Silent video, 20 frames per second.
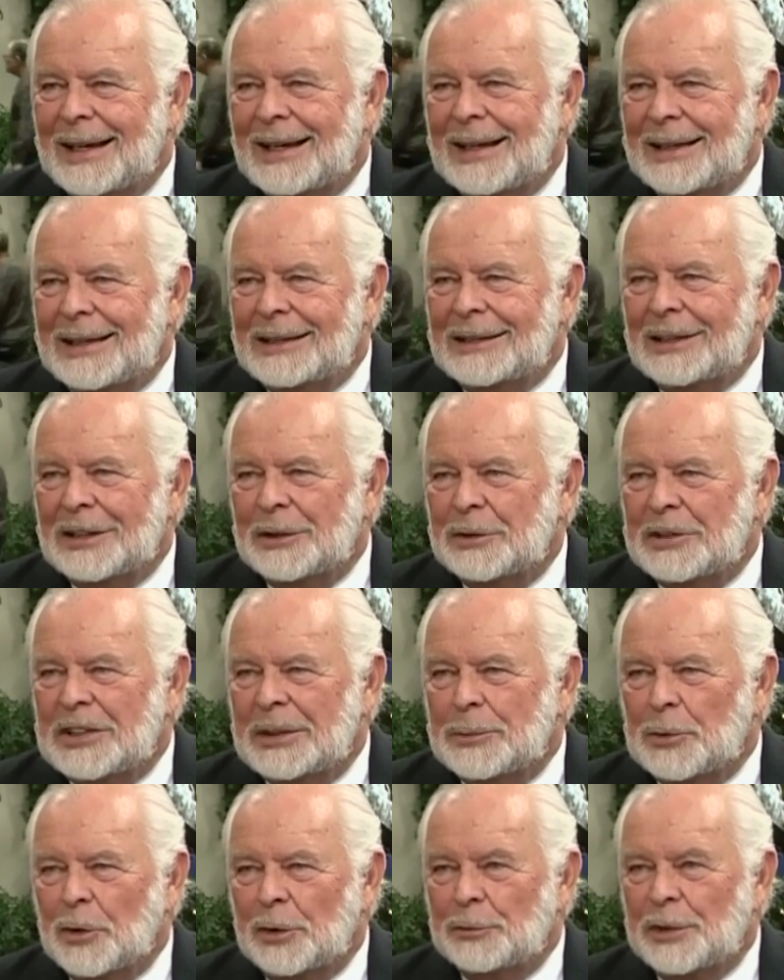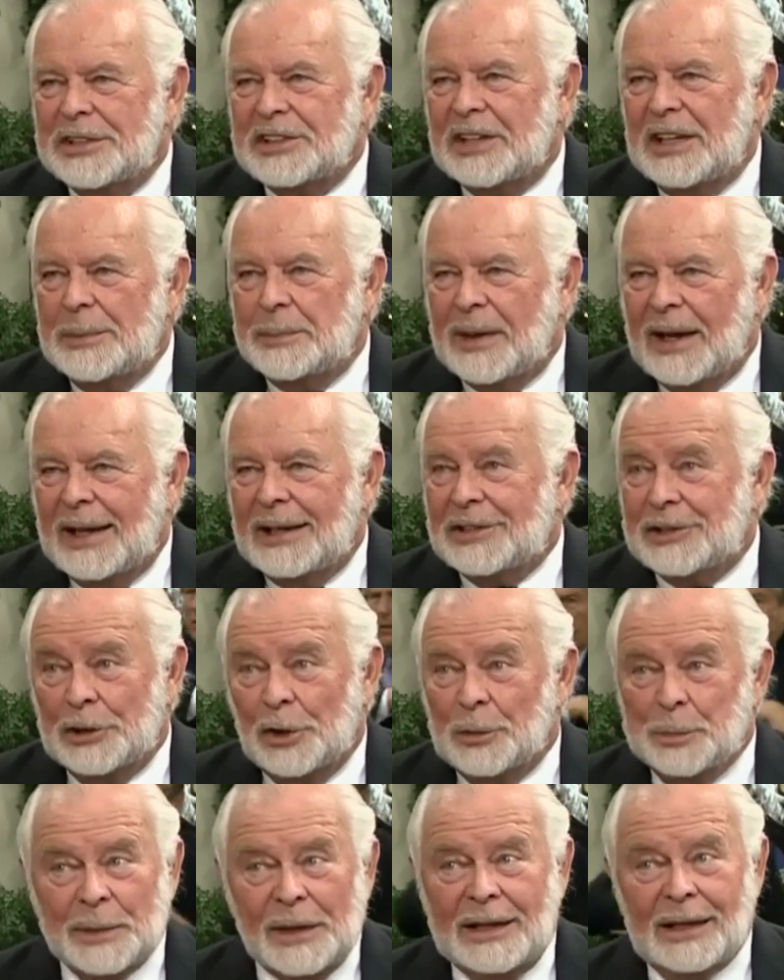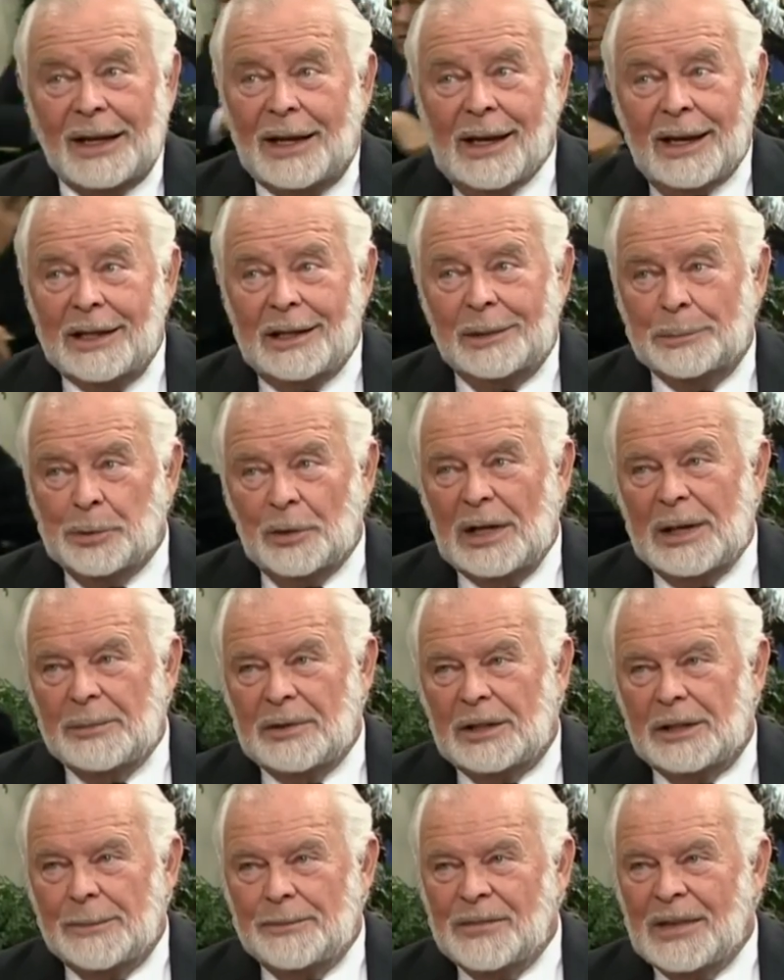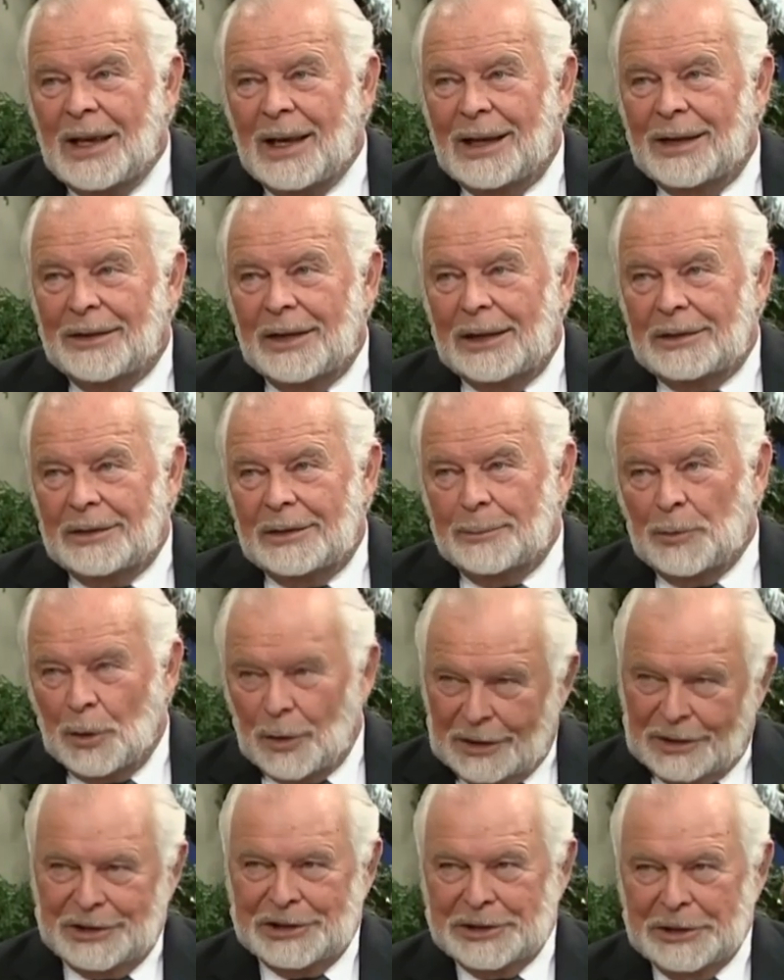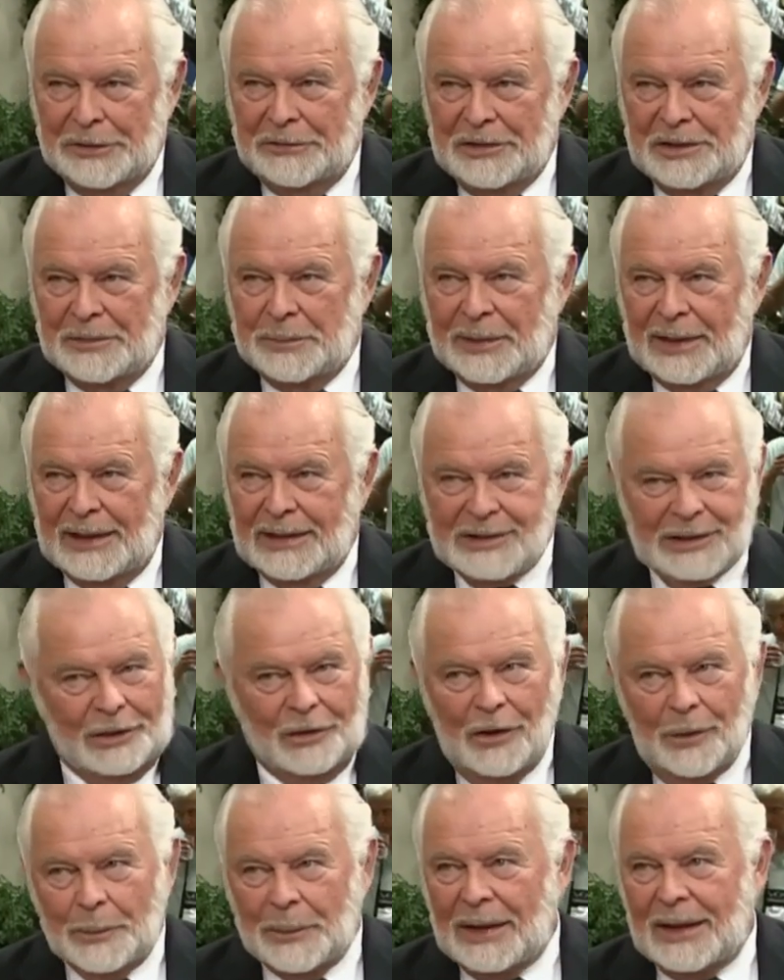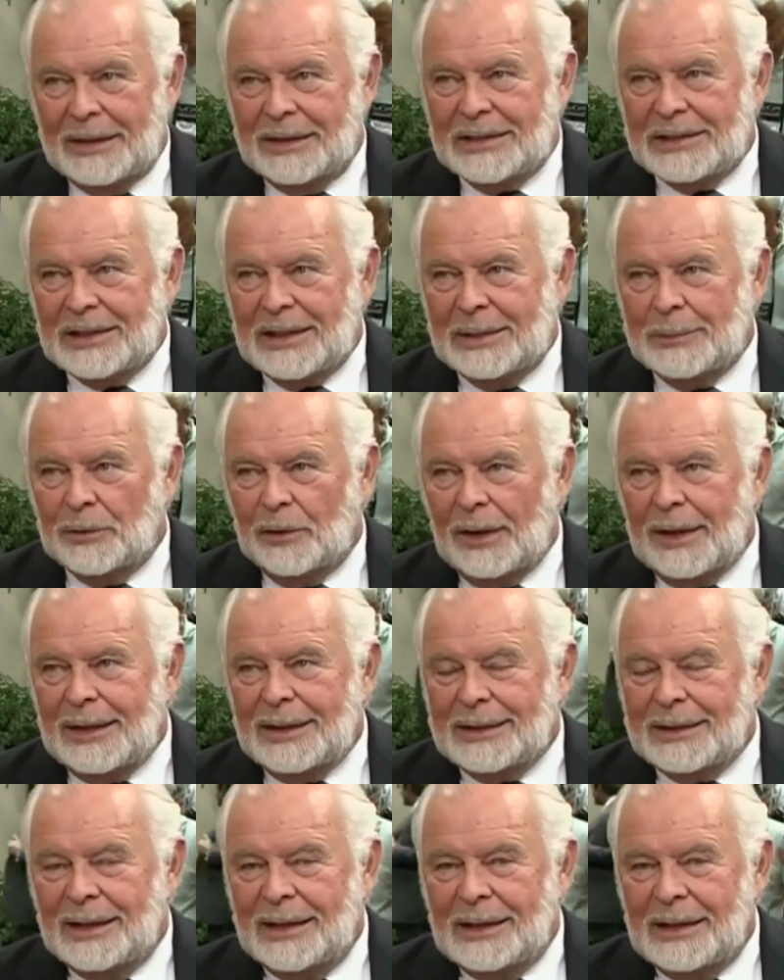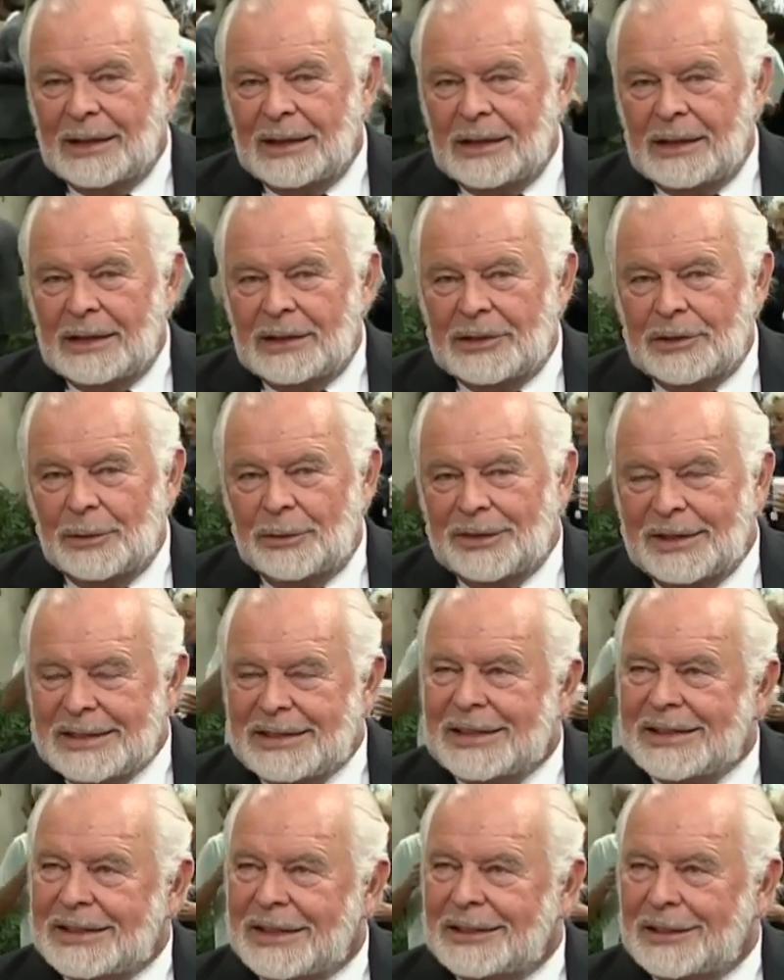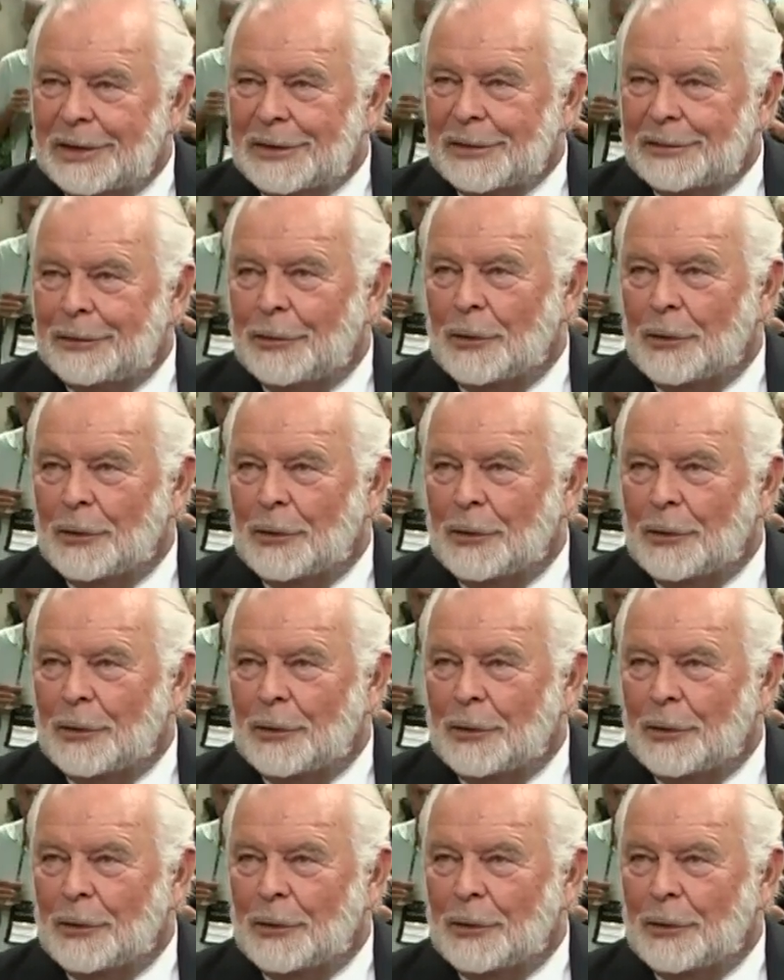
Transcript: In other words, the more risky banks don't pay a higher premium than the more conservative banks. They all pay the same rate. So this is another